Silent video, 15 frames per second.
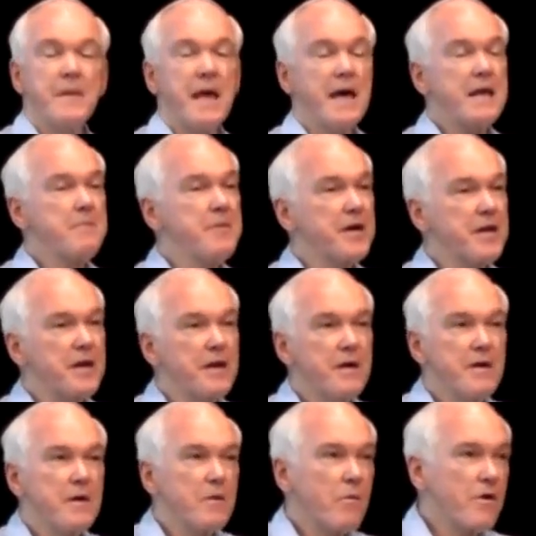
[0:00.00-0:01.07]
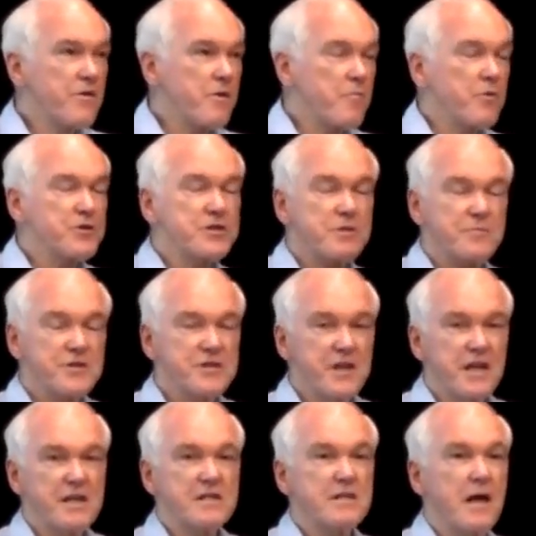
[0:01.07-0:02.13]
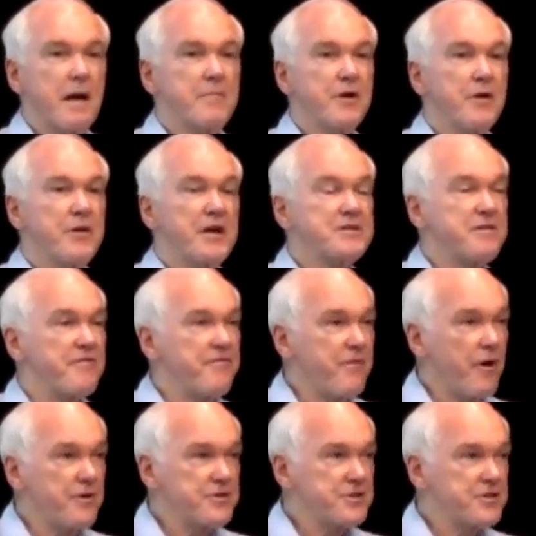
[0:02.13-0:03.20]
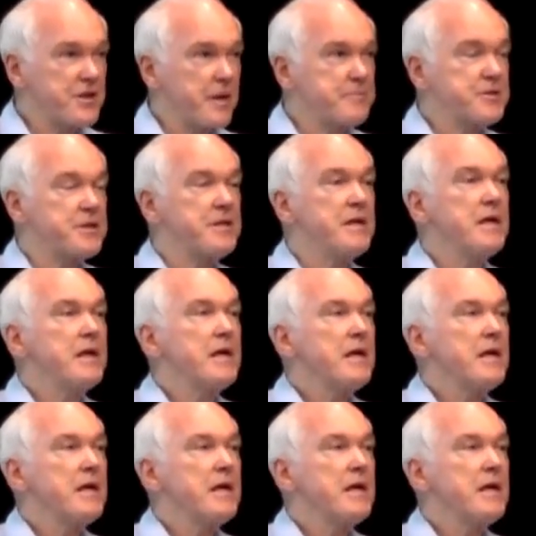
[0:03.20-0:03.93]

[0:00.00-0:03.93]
Anybody, whether Muslim or study Islam, know that's a false assumption,